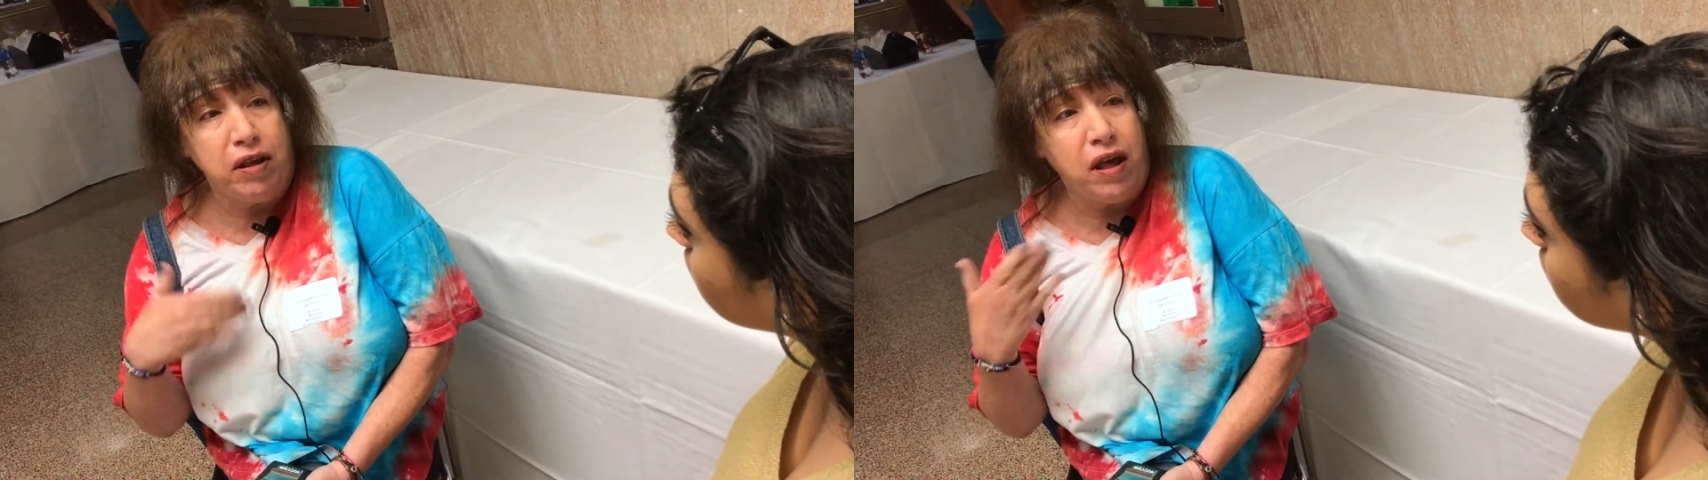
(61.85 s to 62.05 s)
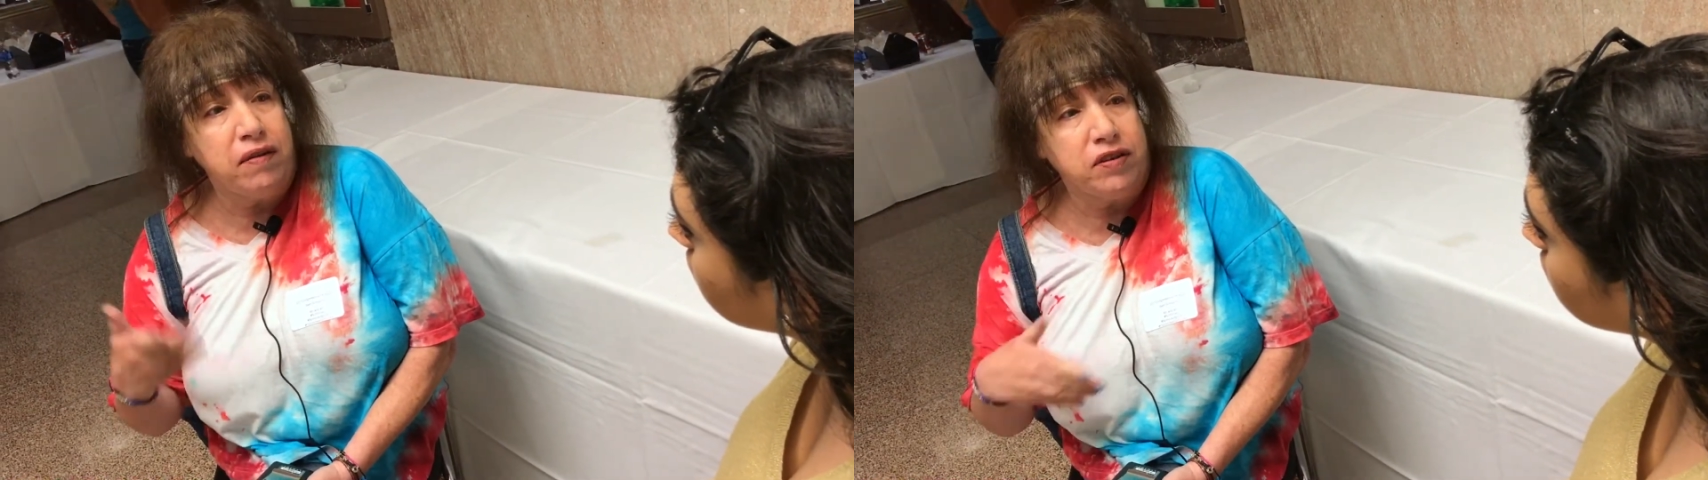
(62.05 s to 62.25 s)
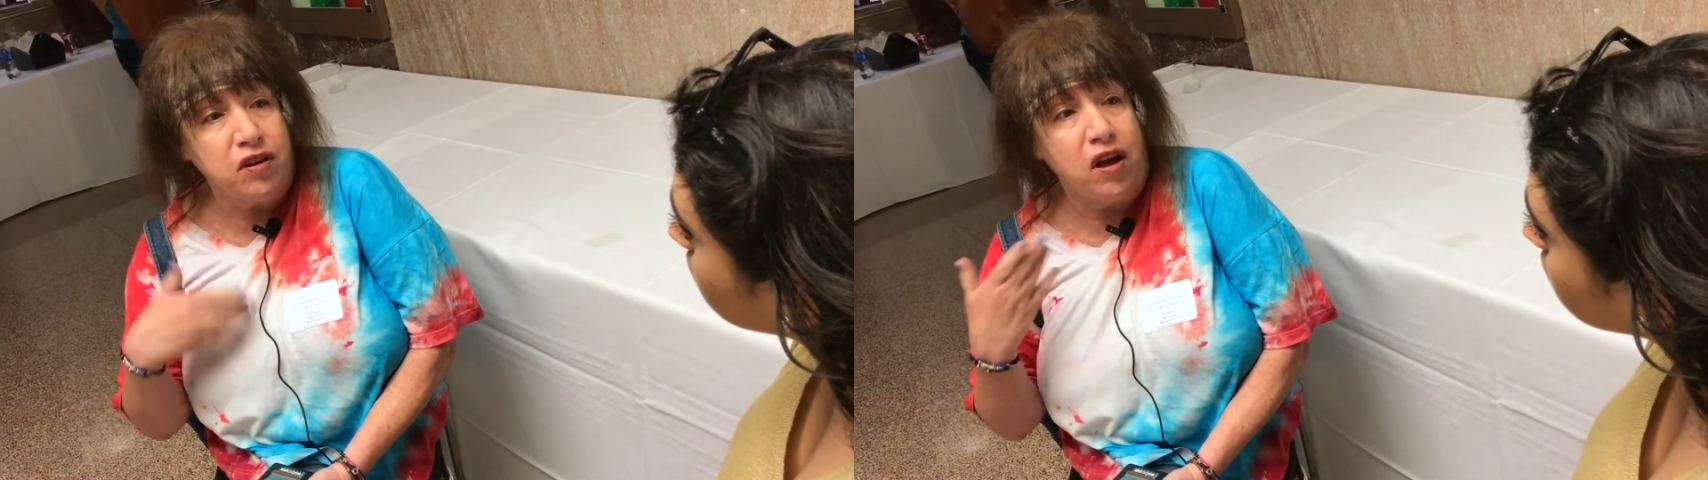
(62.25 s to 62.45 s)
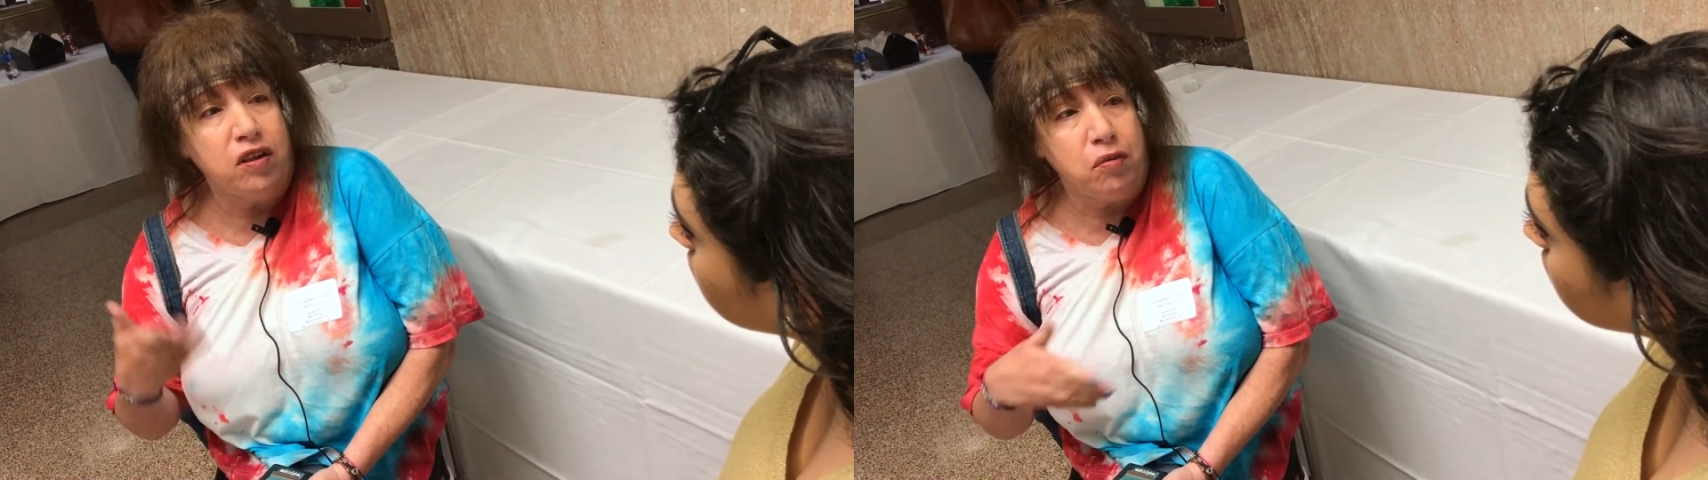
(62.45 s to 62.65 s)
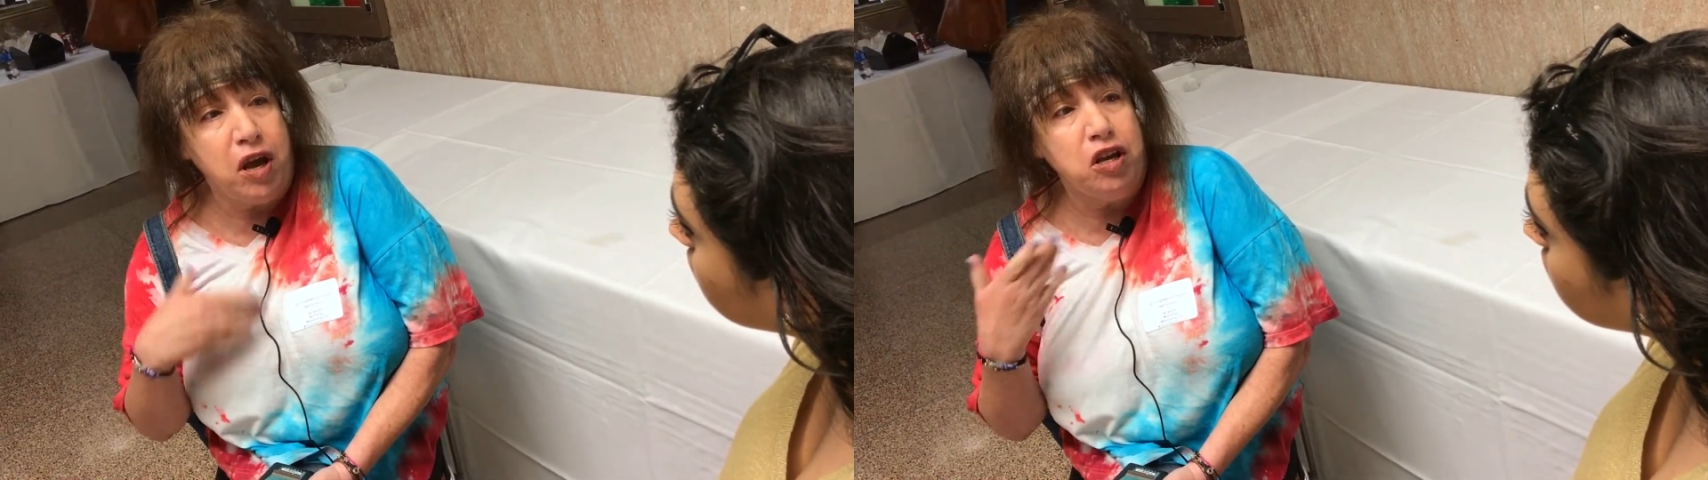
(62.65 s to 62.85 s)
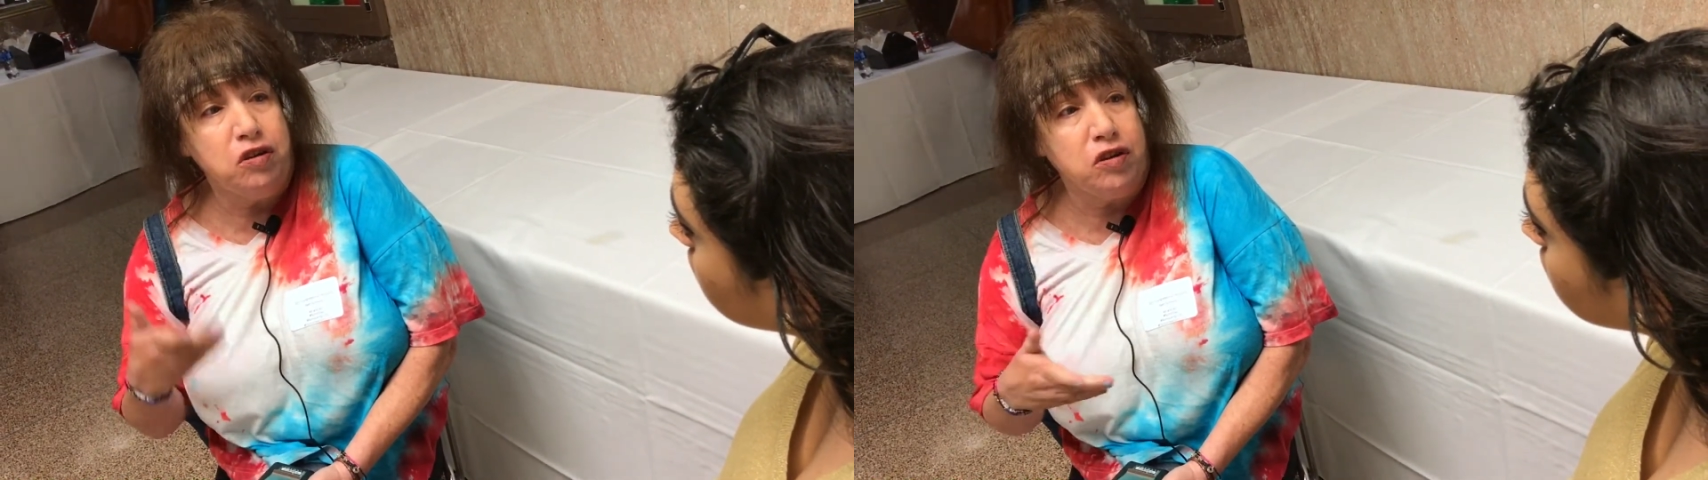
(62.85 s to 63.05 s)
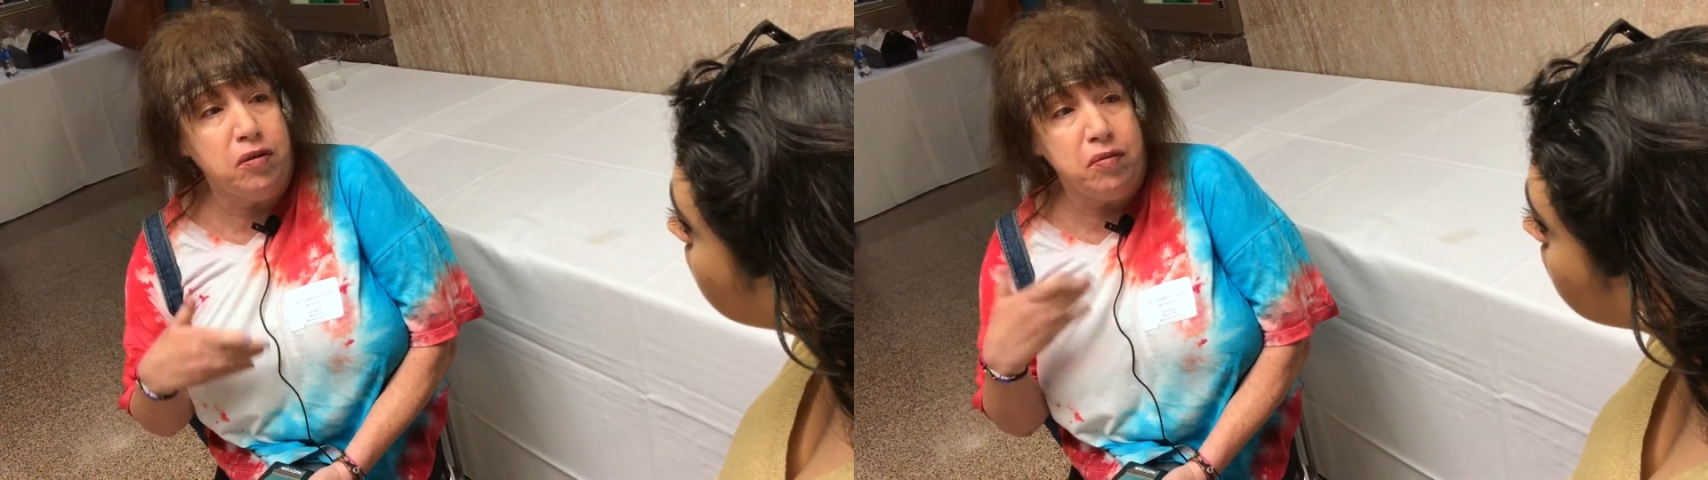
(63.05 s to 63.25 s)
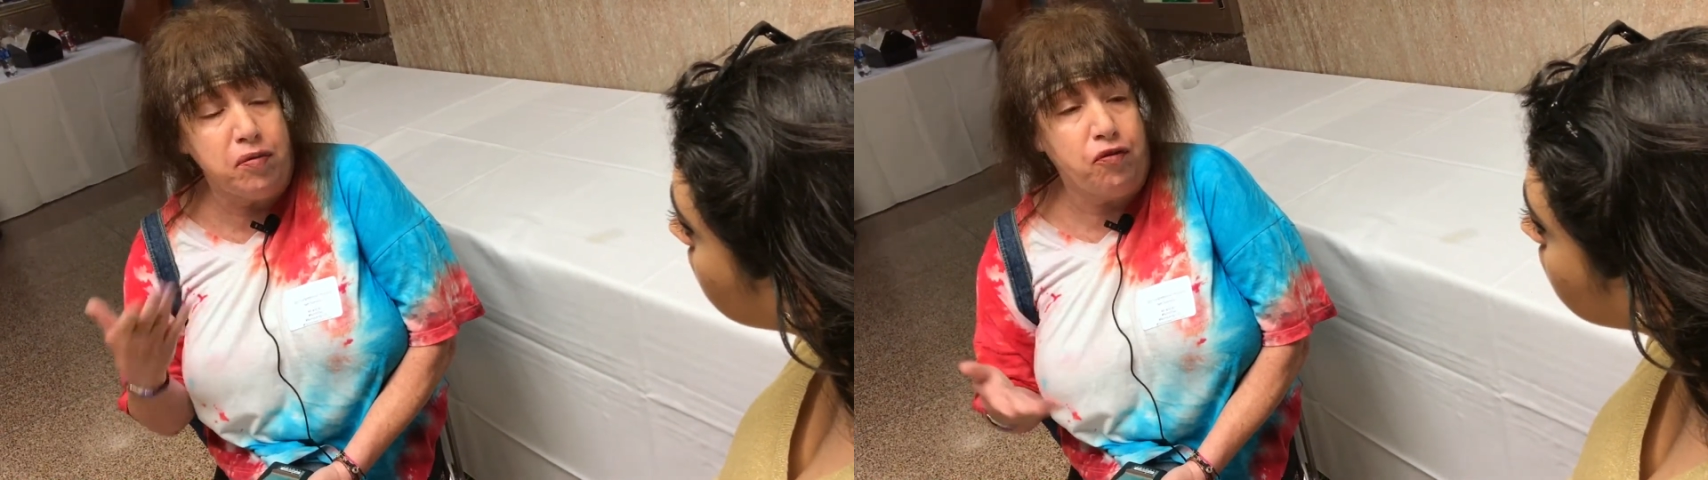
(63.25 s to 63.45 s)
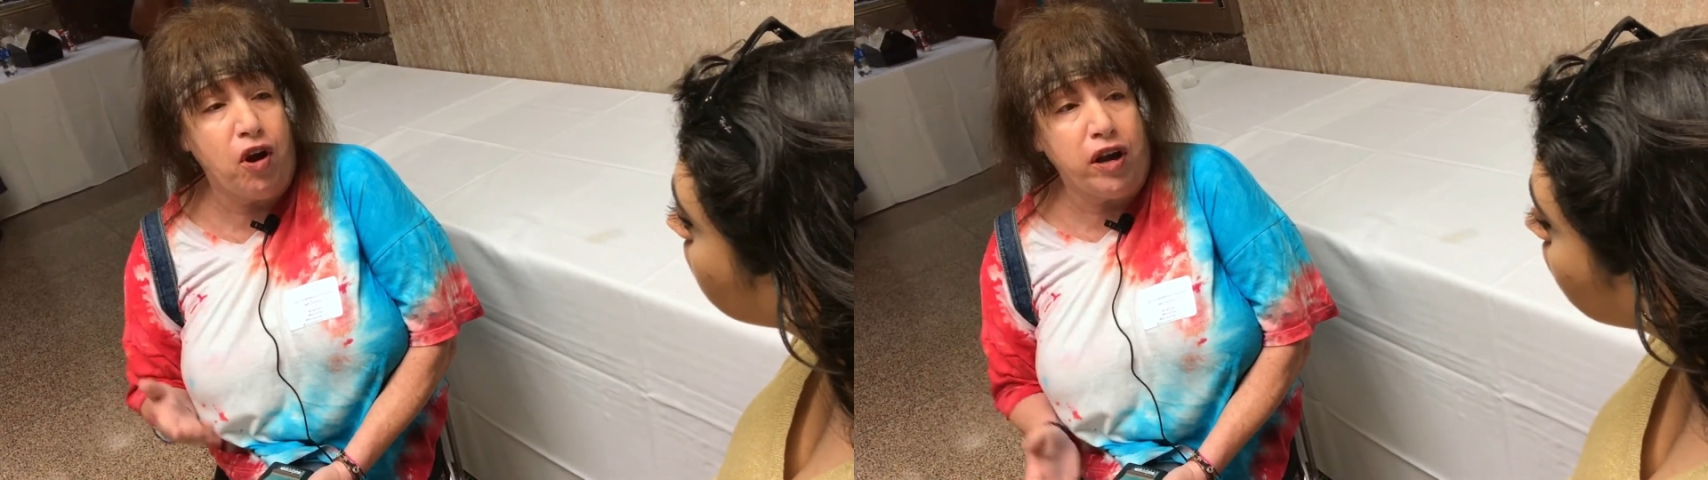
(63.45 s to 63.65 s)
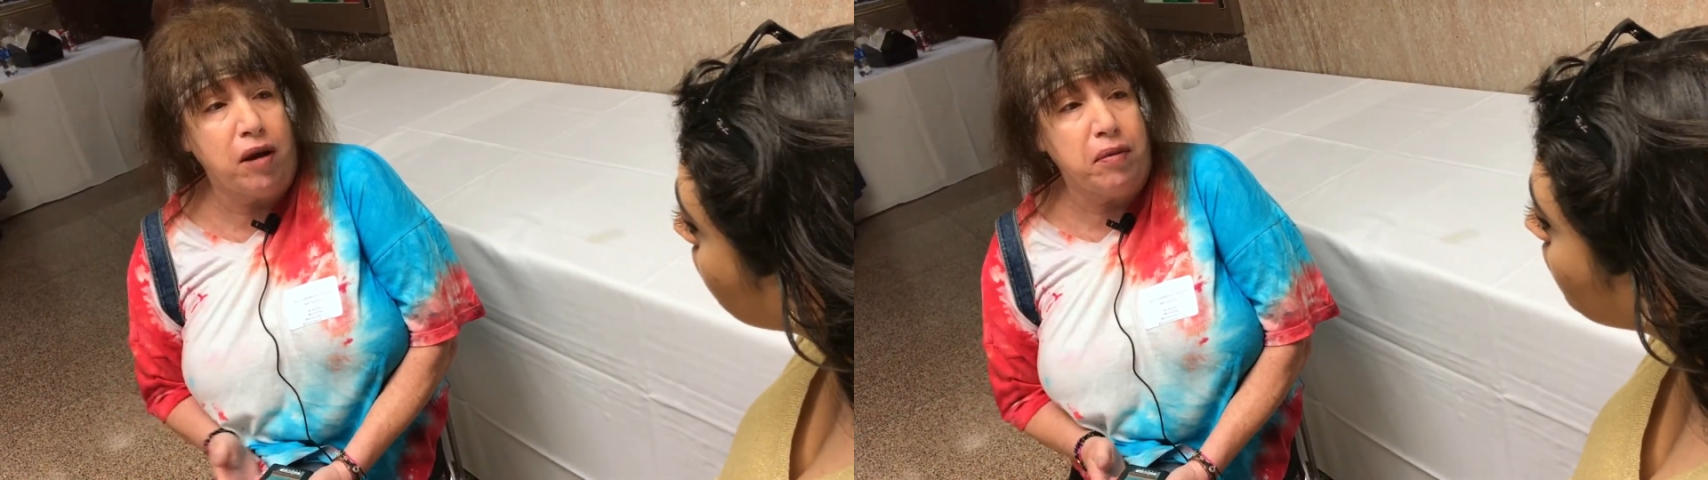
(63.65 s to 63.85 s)
lifestyle the way it used to be before
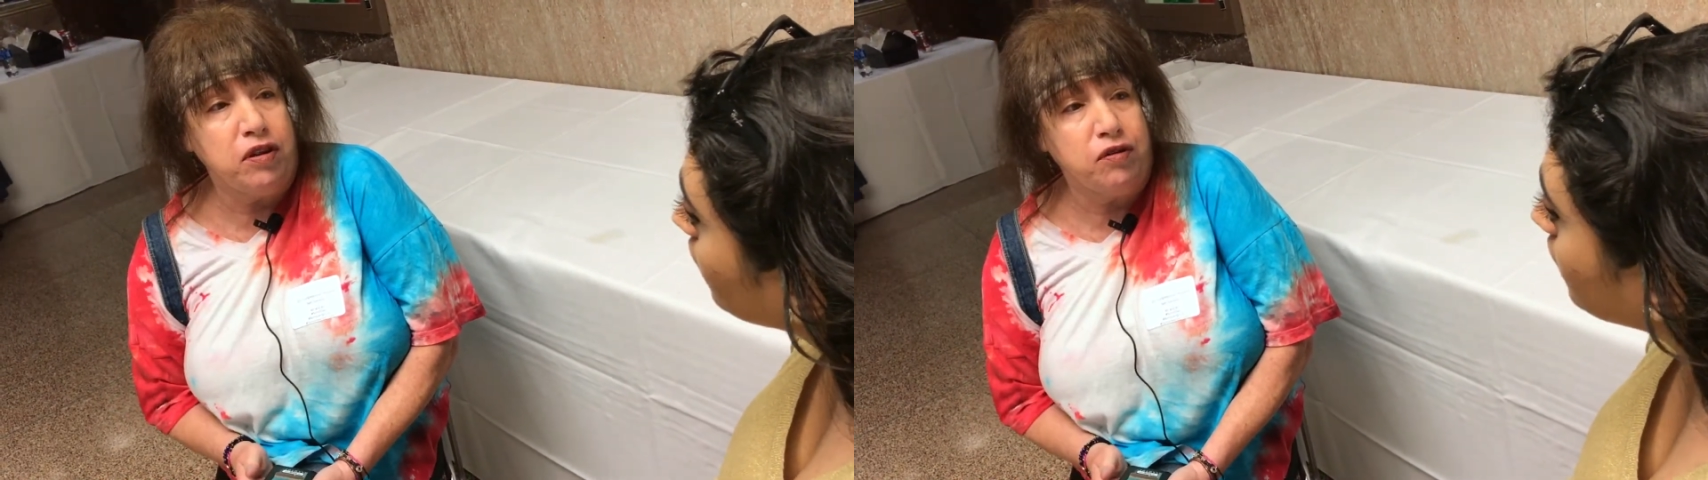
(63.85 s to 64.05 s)
I got my